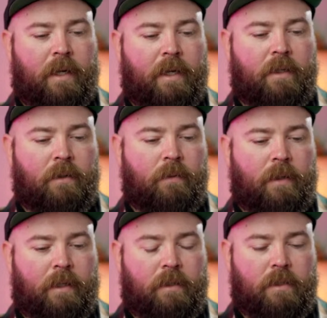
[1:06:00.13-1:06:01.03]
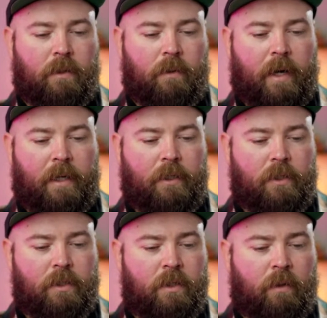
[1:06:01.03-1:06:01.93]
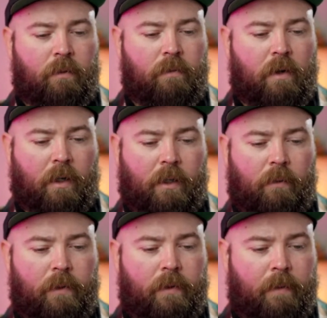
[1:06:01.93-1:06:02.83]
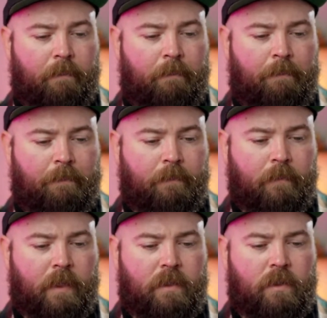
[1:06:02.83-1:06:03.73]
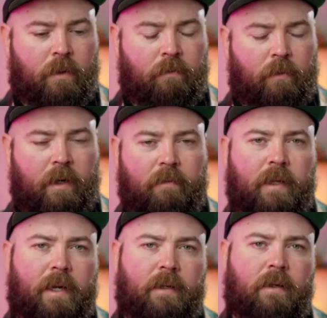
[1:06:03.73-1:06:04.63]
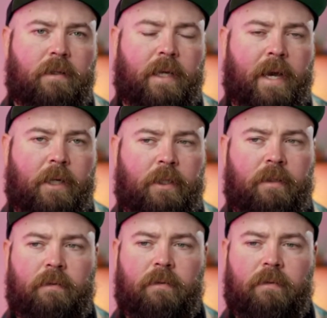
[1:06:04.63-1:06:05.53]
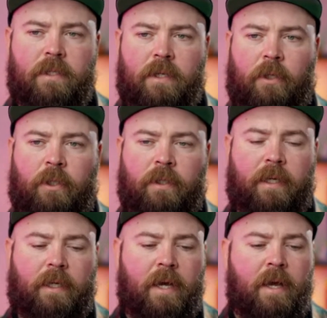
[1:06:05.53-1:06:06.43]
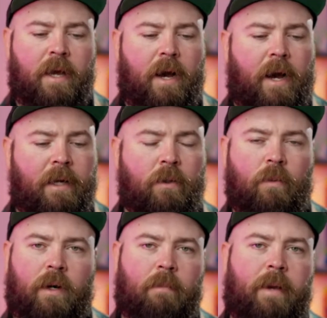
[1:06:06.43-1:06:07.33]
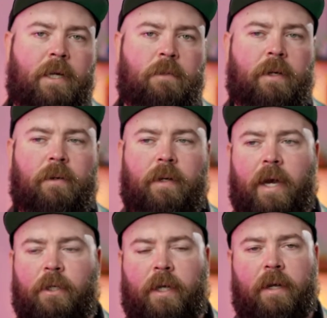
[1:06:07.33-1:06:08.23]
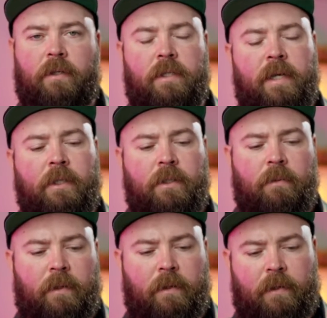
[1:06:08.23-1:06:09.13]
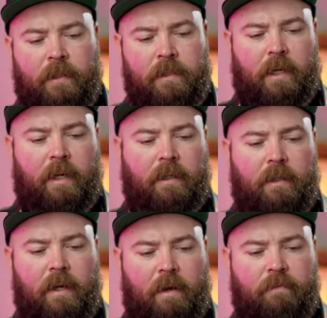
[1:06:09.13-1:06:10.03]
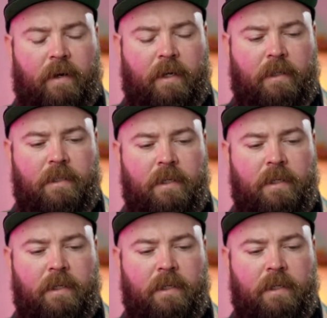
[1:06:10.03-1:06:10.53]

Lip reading: do, and so I just don't argue with them, is sort of where I've landed on the caching discussion. Like, I don't want to manage my own caching headers. It's actually one of the things that I find